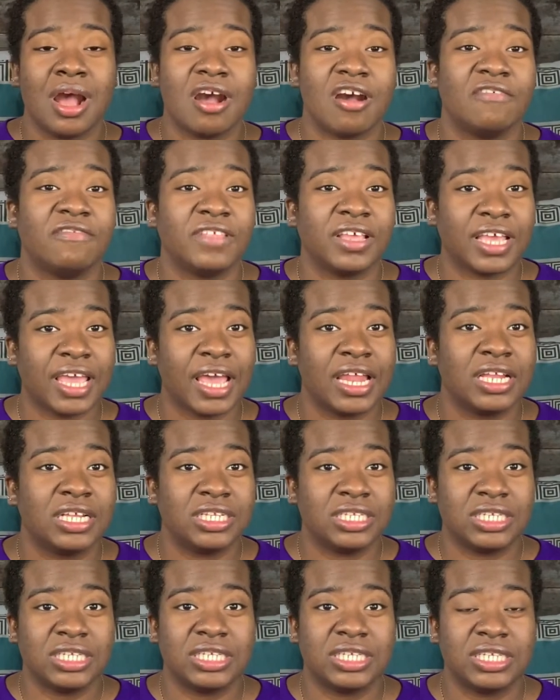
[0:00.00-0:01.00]
of the
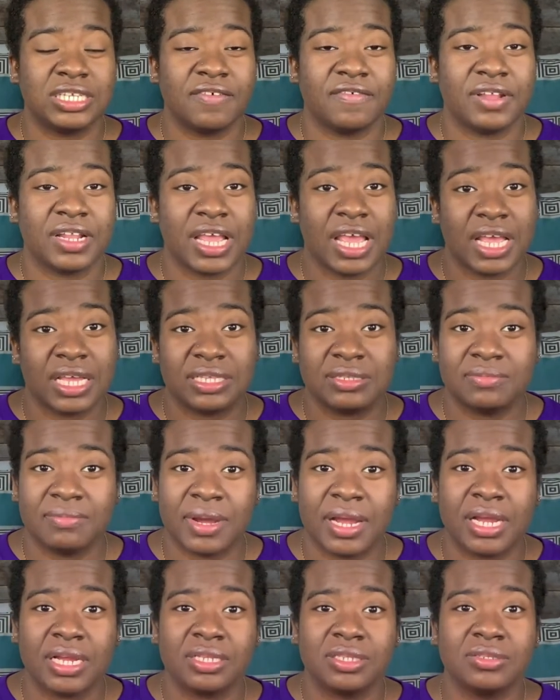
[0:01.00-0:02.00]
Canon G7X
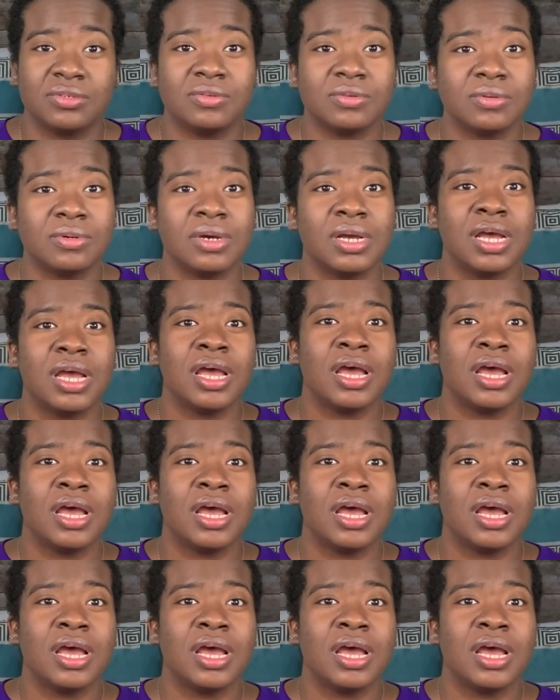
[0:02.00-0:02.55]
Mark II.